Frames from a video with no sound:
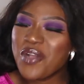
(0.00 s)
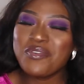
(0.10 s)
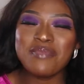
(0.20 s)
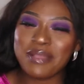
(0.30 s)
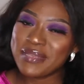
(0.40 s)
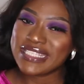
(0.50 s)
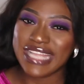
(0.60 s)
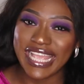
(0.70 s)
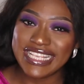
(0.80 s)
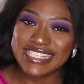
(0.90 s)
we make
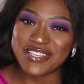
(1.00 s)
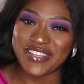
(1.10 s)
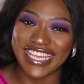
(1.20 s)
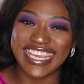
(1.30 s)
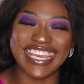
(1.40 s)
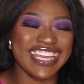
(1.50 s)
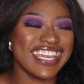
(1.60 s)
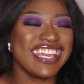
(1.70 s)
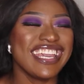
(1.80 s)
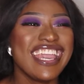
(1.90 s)
mistakes,
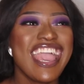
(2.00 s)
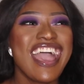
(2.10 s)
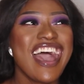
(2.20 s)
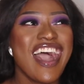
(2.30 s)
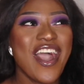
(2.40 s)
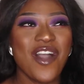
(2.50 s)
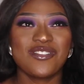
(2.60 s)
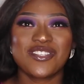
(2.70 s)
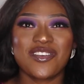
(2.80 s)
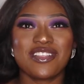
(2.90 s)
okay.
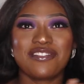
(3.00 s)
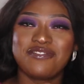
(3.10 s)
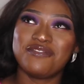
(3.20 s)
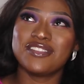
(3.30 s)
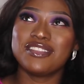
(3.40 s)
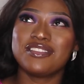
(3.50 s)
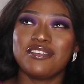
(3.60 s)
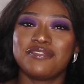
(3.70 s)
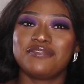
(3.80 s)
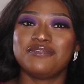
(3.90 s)
So
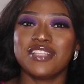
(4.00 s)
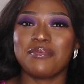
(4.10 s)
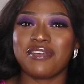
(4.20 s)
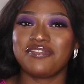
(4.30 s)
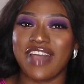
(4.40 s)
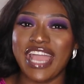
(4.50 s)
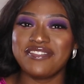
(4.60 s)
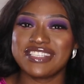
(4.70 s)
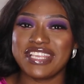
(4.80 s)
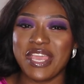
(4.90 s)
the number
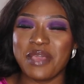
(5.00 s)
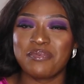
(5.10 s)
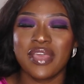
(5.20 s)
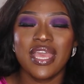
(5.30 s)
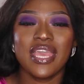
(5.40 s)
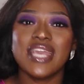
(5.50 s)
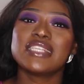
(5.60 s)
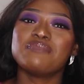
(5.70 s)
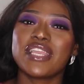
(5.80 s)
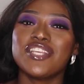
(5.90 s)
5 tip
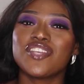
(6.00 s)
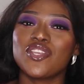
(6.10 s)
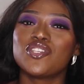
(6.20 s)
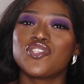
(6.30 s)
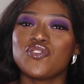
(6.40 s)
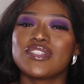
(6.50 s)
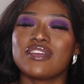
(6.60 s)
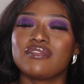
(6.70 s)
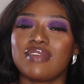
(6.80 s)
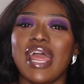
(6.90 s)
is making sure you choose
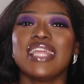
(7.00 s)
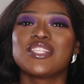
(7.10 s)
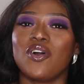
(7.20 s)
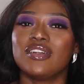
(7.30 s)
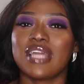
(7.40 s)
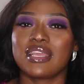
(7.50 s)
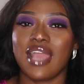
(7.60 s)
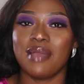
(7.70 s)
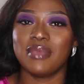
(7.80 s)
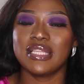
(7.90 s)
the right
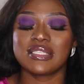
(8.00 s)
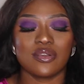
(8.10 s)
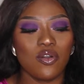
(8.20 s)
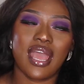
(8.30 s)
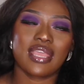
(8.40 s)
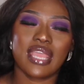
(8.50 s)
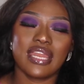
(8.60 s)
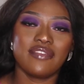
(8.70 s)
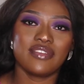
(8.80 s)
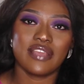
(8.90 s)
undergarment. Oh, I
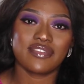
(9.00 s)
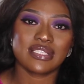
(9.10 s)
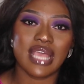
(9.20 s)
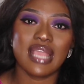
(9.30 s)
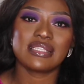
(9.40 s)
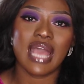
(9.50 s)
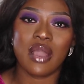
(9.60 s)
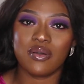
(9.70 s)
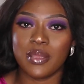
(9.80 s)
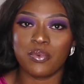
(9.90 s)
can't even emphasize
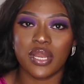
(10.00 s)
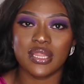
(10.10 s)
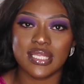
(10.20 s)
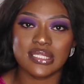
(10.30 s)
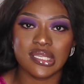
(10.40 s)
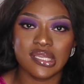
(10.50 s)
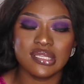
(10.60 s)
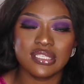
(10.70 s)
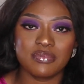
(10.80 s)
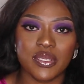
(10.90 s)
how important this
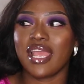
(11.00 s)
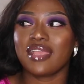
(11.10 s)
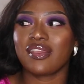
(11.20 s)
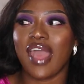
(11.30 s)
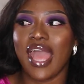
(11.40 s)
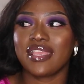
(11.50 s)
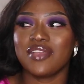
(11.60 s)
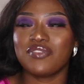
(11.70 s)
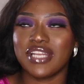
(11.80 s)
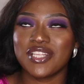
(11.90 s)
is. Like I
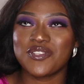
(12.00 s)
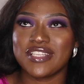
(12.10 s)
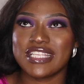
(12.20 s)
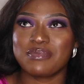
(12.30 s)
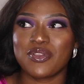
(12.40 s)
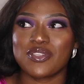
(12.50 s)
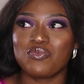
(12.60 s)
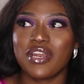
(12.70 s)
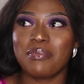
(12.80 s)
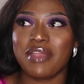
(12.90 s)
can relate to this because
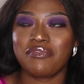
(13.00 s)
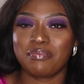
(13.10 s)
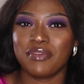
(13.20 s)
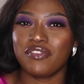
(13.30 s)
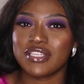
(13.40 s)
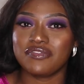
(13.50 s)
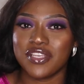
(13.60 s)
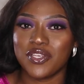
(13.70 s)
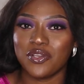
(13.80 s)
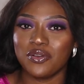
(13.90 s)
one of my previous
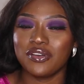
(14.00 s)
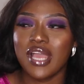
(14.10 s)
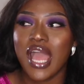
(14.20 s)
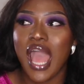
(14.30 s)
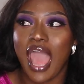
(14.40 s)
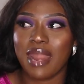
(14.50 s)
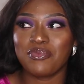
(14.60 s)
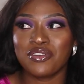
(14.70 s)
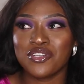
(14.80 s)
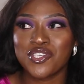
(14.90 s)
video, and
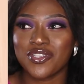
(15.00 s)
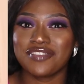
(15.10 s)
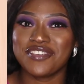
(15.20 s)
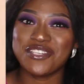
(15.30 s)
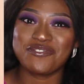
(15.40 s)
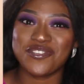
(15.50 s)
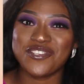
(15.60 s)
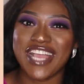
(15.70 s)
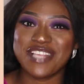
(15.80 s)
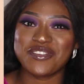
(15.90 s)
I'm gonna show the video for
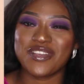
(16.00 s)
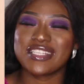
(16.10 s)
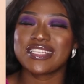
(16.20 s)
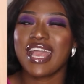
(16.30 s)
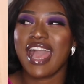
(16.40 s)
you guys, because